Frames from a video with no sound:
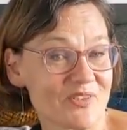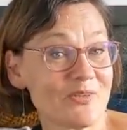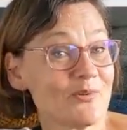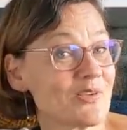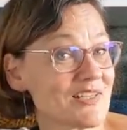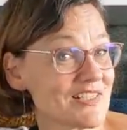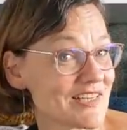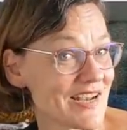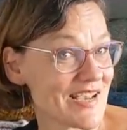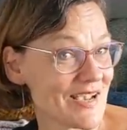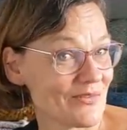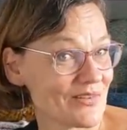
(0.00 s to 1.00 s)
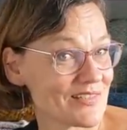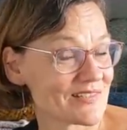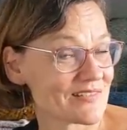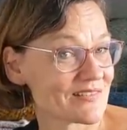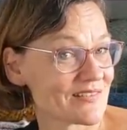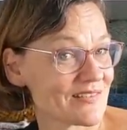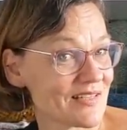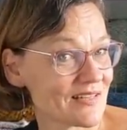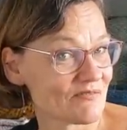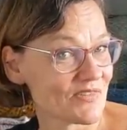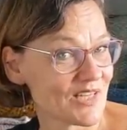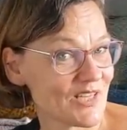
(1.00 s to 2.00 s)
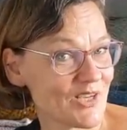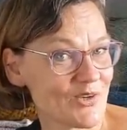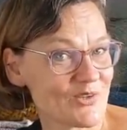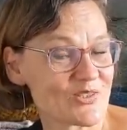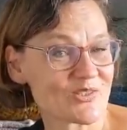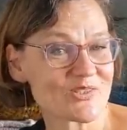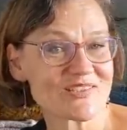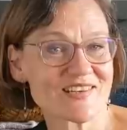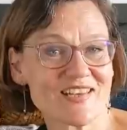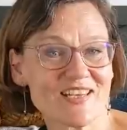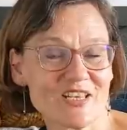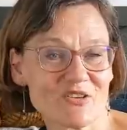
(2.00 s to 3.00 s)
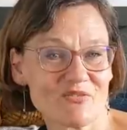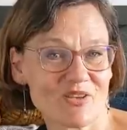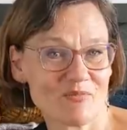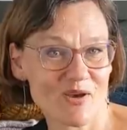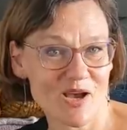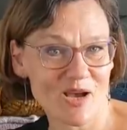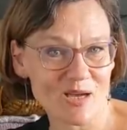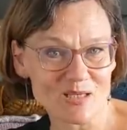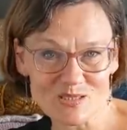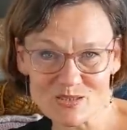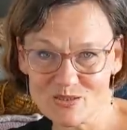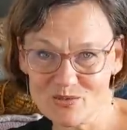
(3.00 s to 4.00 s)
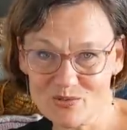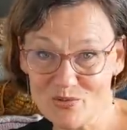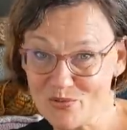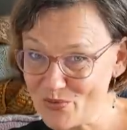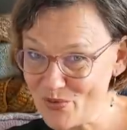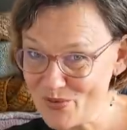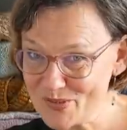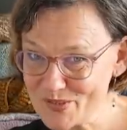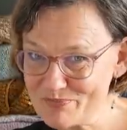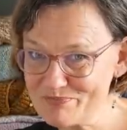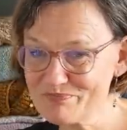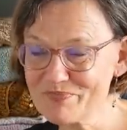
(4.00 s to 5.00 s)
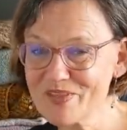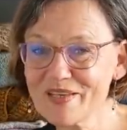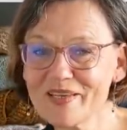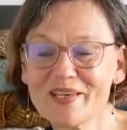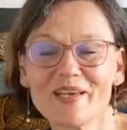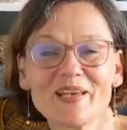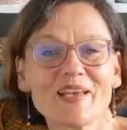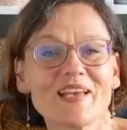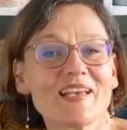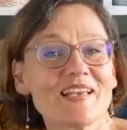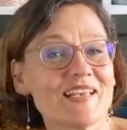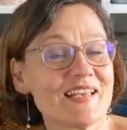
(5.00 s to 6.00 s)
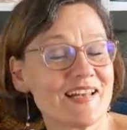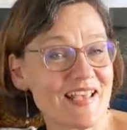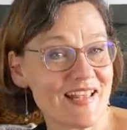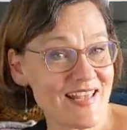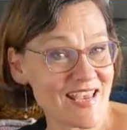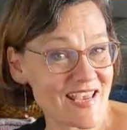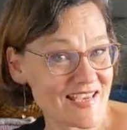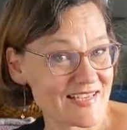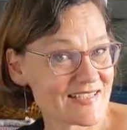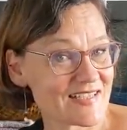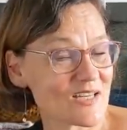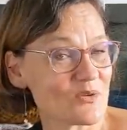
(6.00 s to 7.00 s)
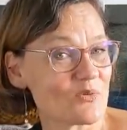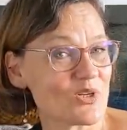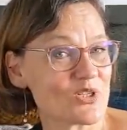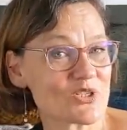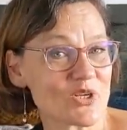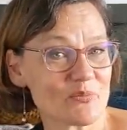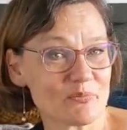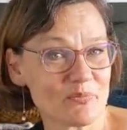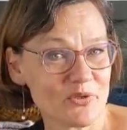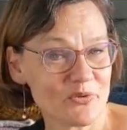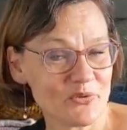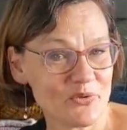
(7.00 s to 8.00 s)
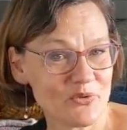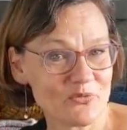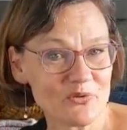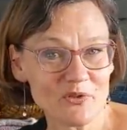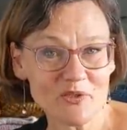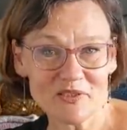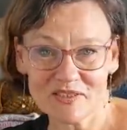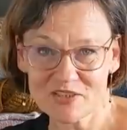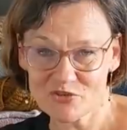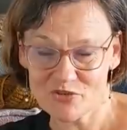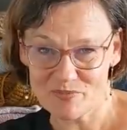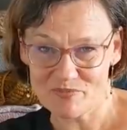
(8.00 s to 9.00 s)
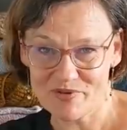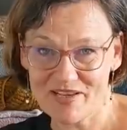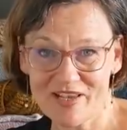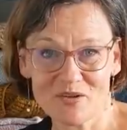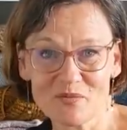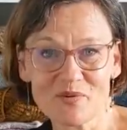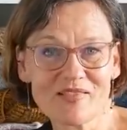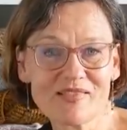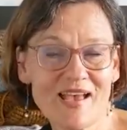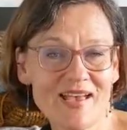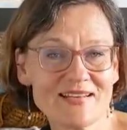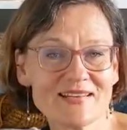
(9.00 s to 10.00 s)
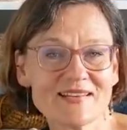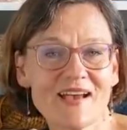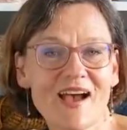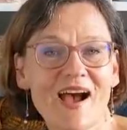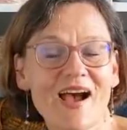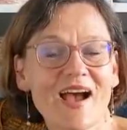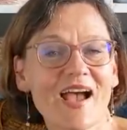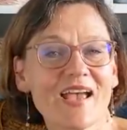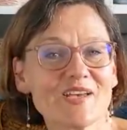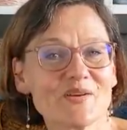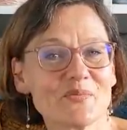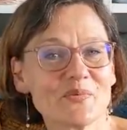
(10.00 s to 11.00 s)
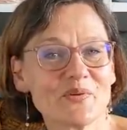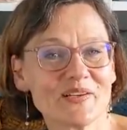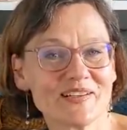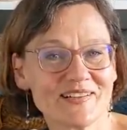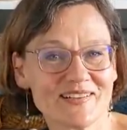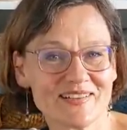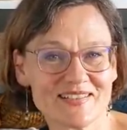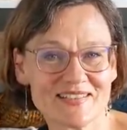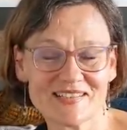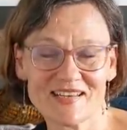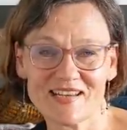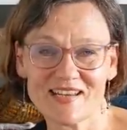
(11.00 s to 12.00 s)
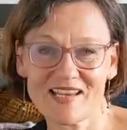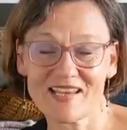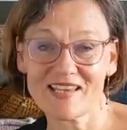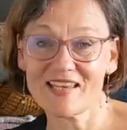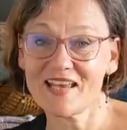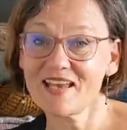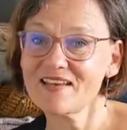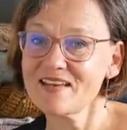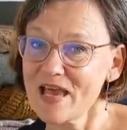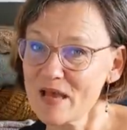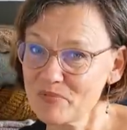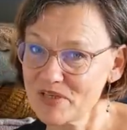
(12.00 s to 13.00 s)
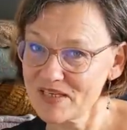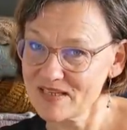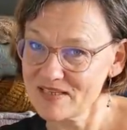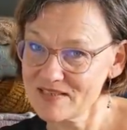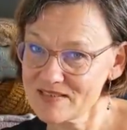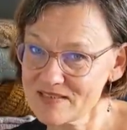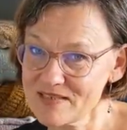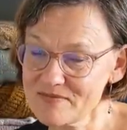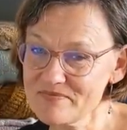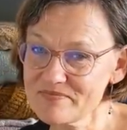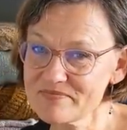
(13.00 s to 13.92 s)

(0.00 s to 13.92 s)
You can check out this little video to see if he passed or not. in any case, it was a beautiful trip. And with that, I will say happy Easter.